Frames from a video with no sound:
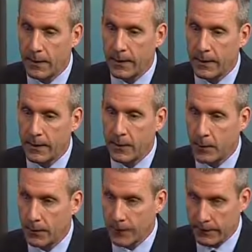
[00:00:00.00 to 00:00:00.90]
getting it
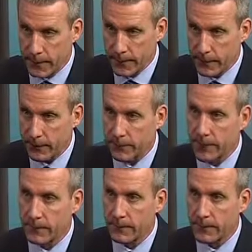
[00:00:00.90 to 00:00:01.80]
appropriately
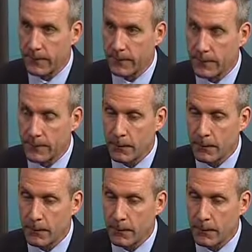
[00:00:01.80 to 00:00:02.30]
diagnosed. That's very